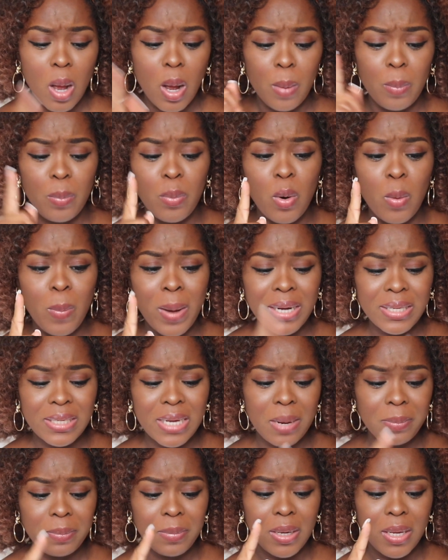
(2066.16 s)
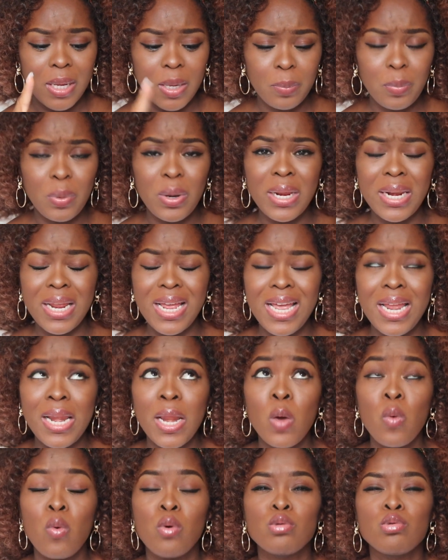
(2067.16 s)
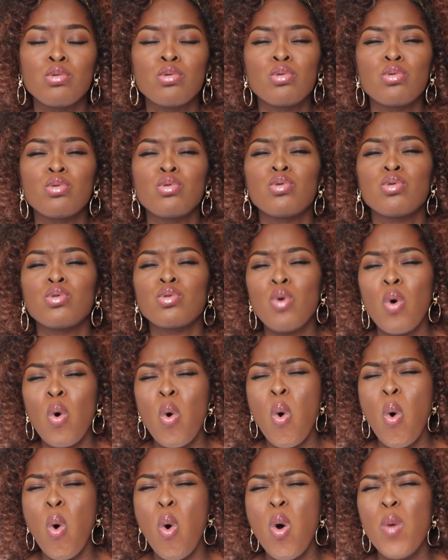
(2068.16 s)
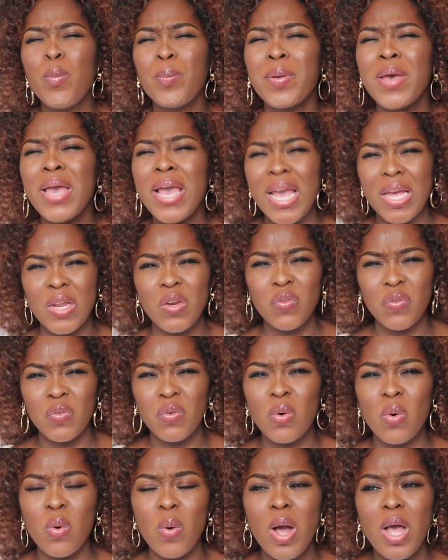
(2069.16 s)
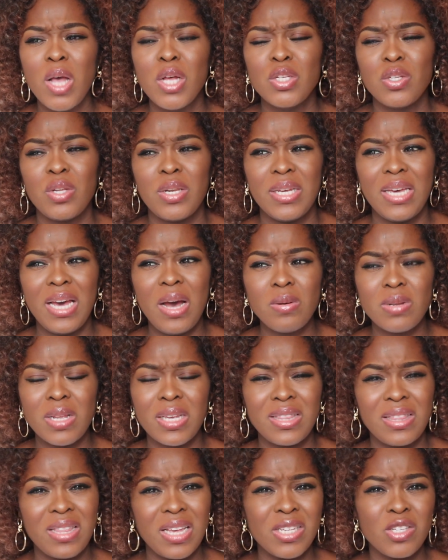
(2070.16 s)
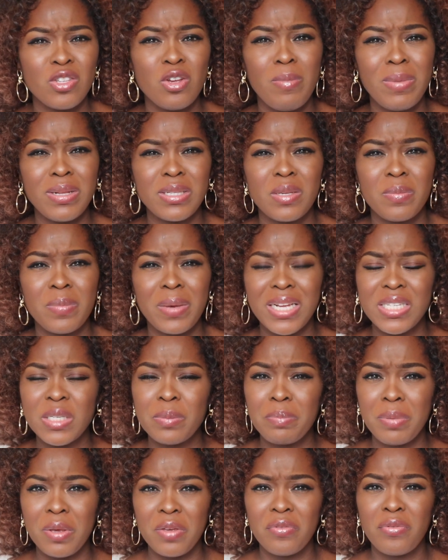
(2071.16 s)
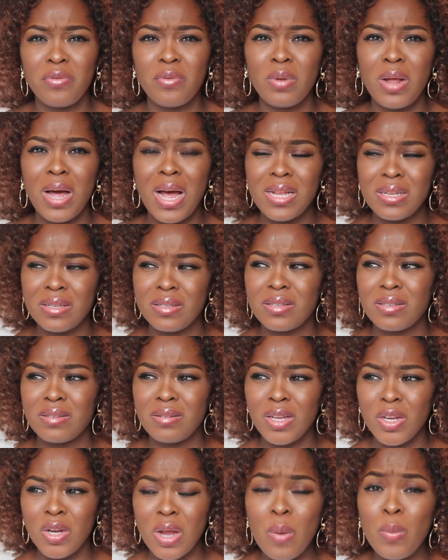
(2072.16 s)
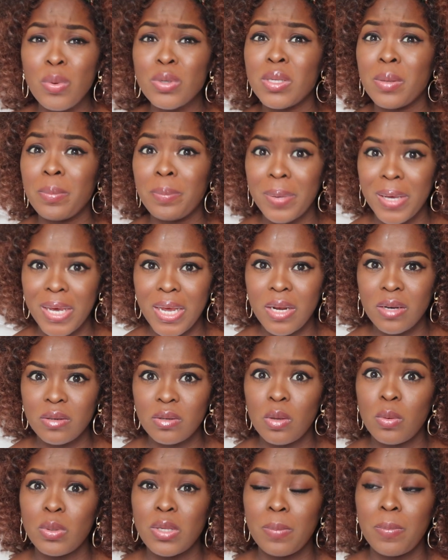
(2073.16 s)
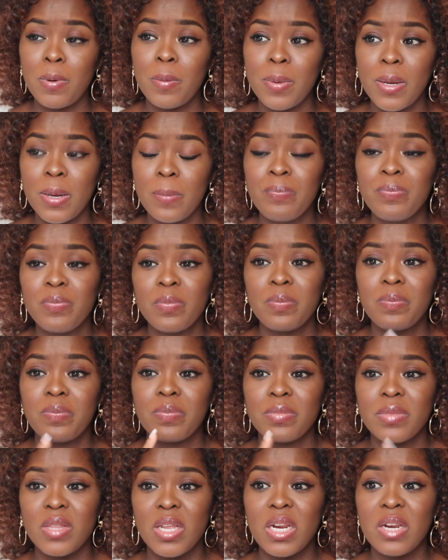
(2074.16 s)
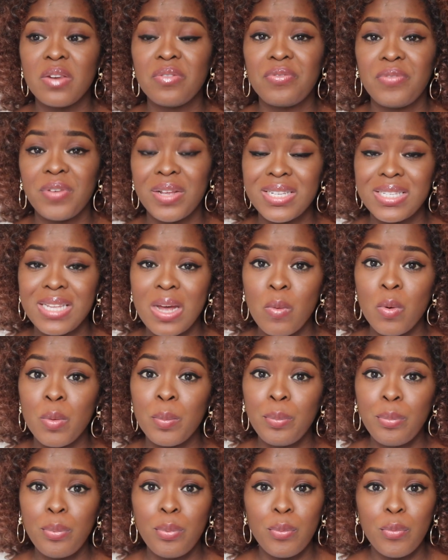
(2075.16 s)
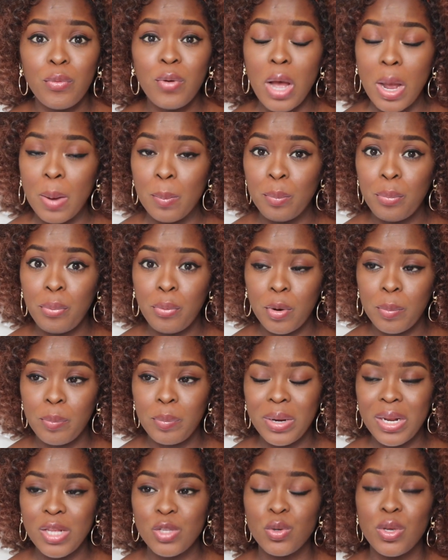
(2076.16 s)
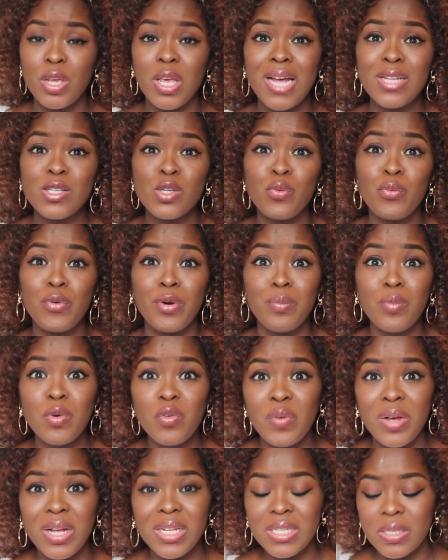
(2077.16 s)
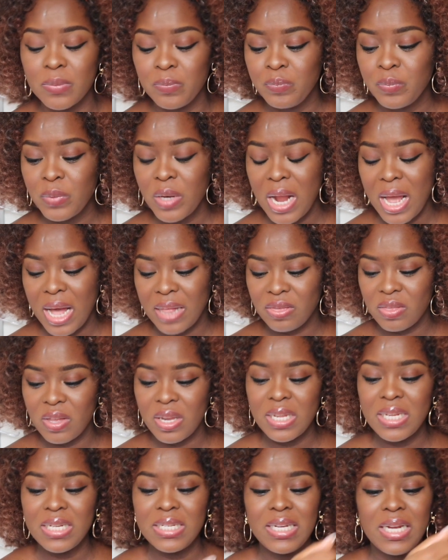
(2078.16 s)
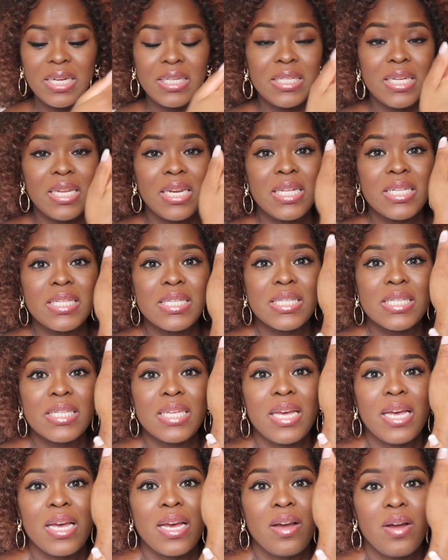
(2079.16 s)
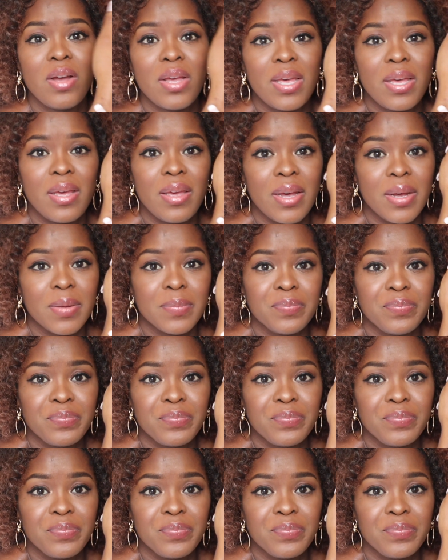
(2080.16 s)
But by the time he put it in, it was so painful. So the guy was like, it's not meant to be as painful as, you know, I was in pain. So it was like, probably they didn't fix that one properly. So he had to remove it, and then he then did it here.